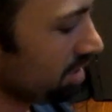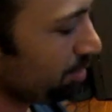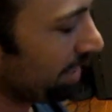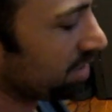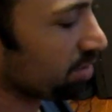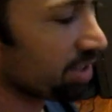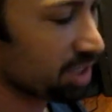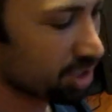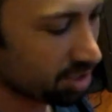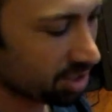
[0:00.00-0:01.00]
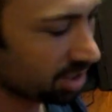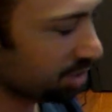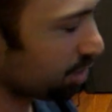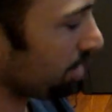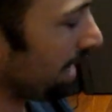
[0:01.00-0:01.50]
Pay no attention to the
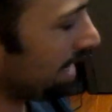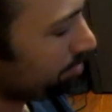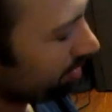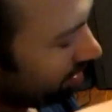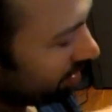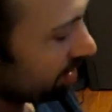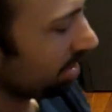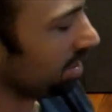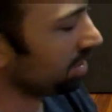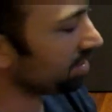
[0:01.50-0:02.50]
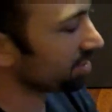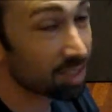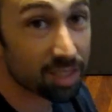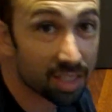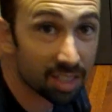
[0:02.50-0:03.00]
strap.
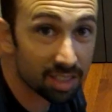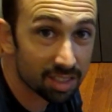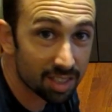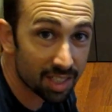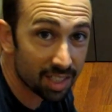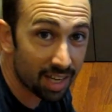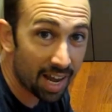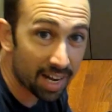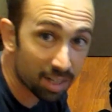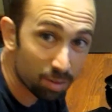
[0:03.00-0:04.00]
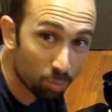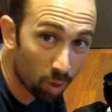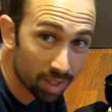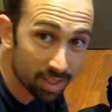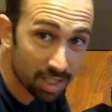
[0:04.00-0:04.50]
This is the Canon
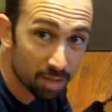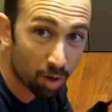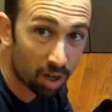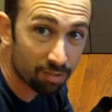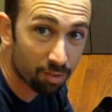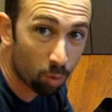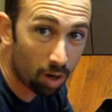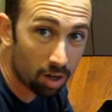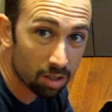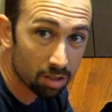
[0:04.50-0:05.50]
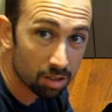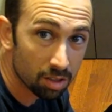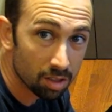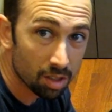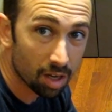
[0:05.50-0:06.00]
1D Mark IV,
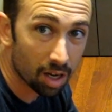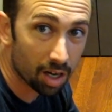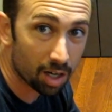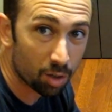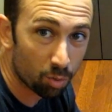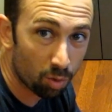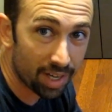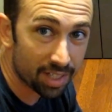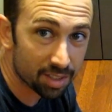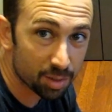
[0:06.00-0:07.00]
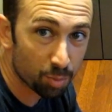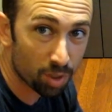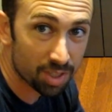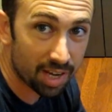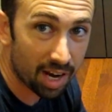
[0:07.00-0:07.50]
a great
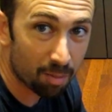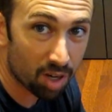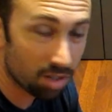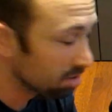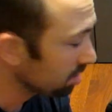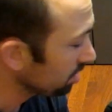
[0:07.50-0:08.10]
sports camera.